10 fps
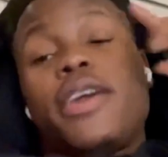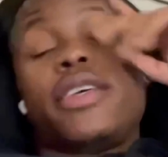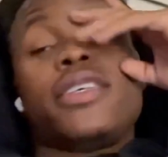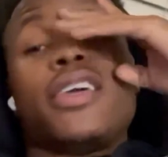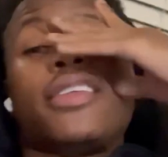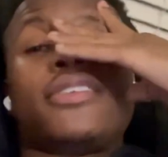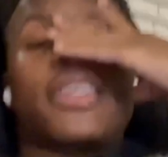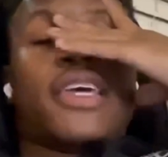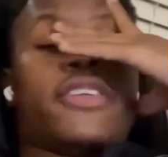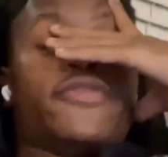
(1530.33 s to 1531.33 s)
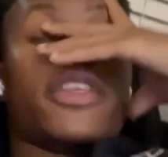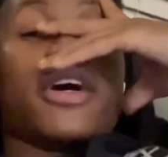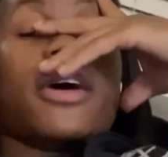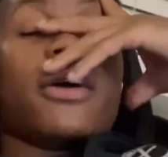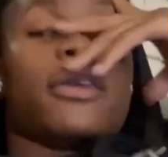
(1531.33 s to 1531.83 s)
that's the end of today's
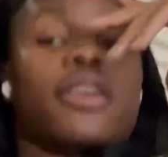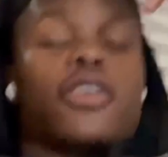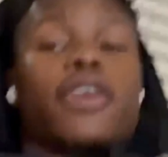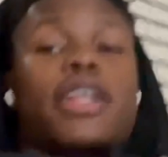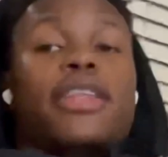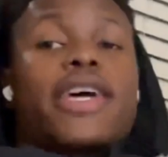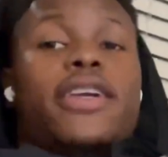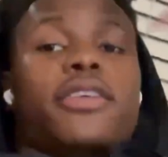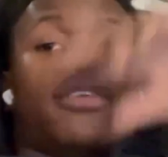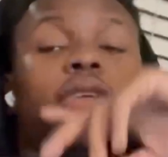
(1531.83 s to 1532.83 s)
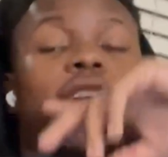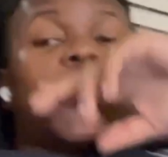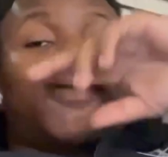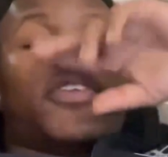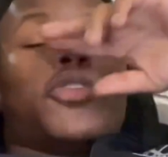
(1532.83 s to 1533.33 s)
vlog. Go ahead and like it up. Y'all
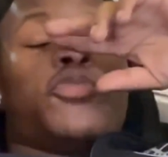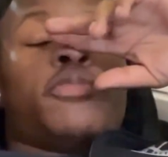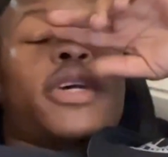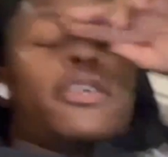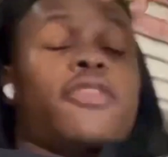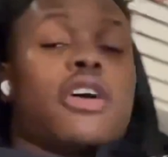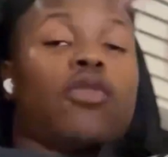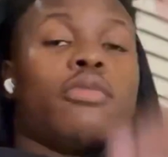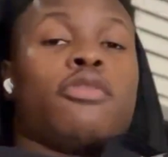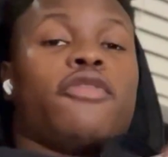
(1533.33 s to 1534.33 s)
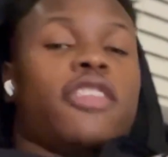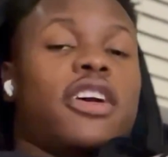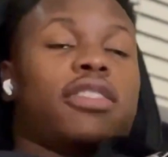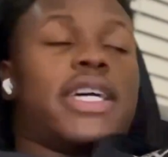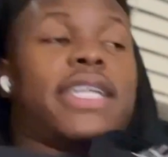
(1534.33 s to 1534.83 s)
know what to do, man. If y'all want more
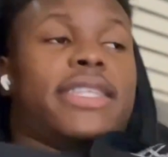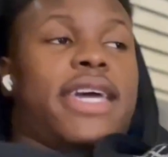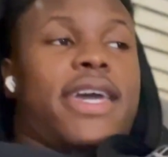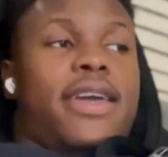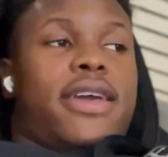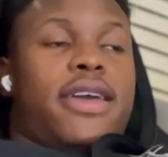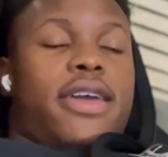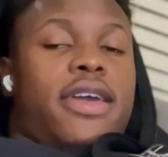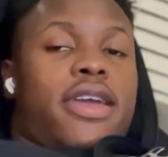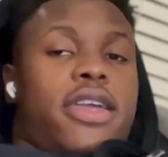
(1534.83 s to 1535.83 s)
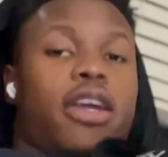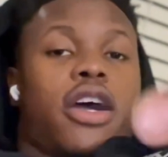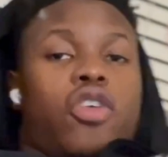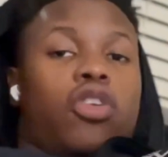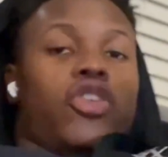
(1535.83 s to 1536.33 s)
vlogs like that,
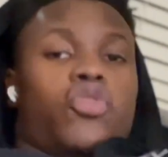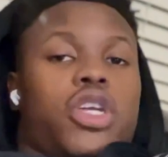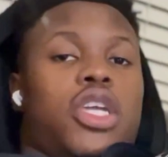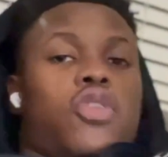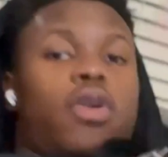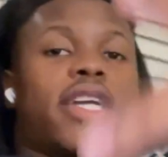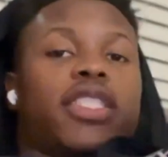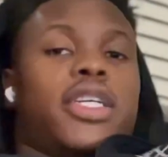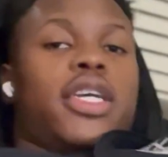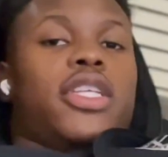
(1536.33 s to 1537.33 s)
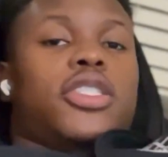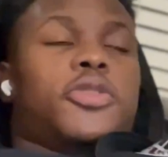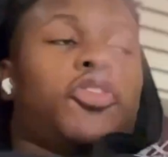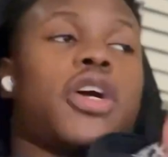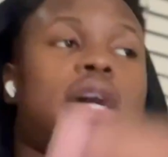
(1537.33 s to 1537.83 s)
y'all know what to do. Keep watching. Hit the
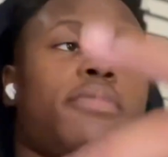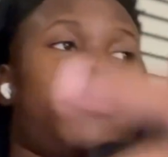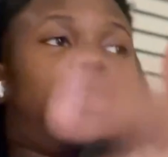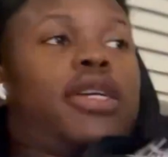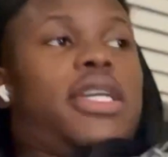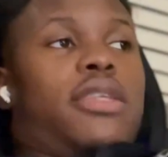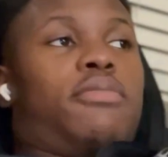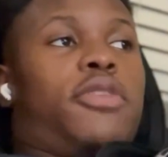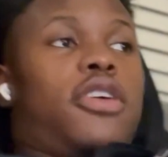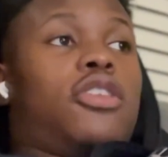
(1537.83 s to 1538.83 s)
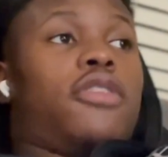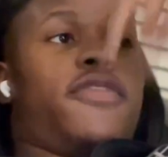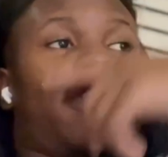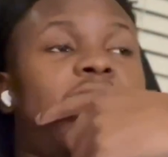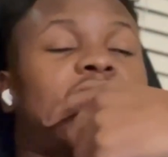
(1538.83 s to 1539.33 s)
subscribe button. Hit the bell
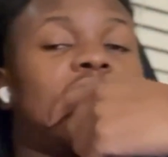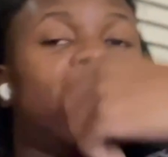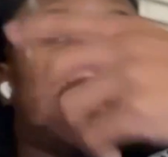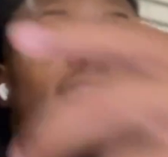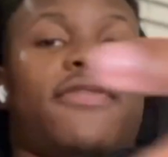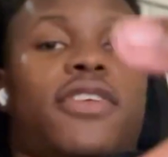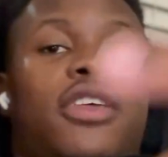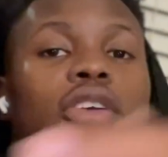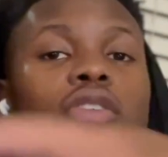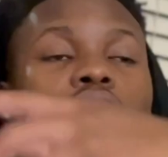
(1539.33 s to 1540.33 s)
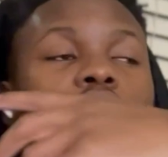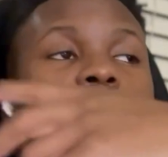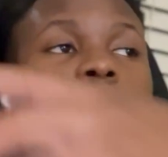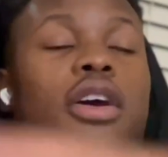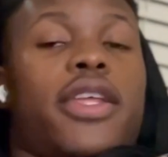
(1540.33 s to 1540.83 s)
notification. Like the video.
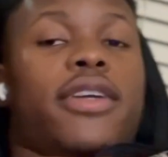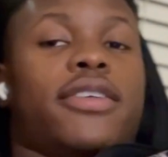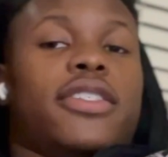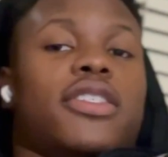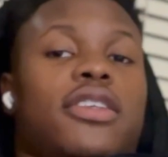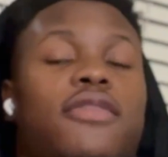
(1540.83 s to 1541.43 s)
All that good stuff.